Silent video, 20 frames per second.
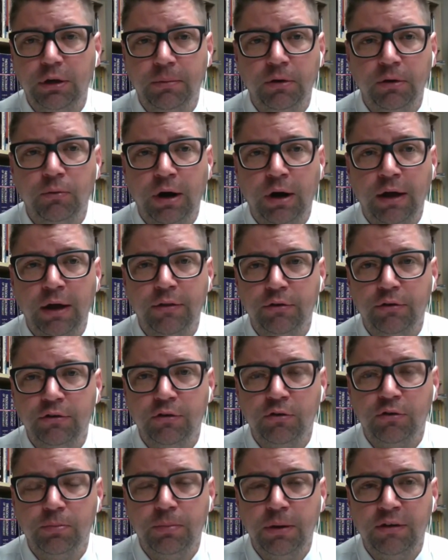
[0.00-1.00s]
but rather
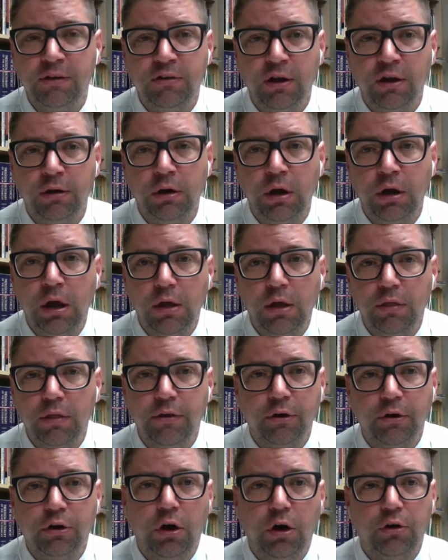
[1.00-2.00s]
just based on
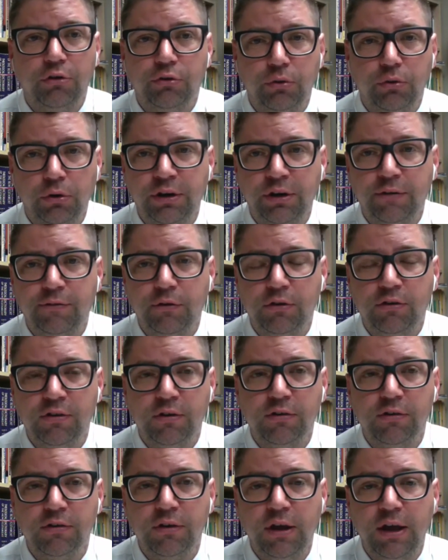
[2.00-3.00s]
their cultural
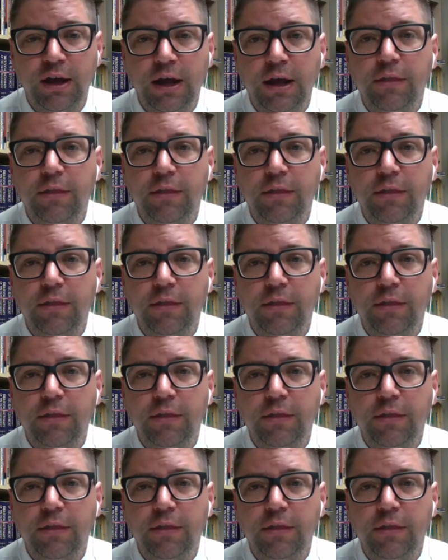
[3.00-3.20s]
differences,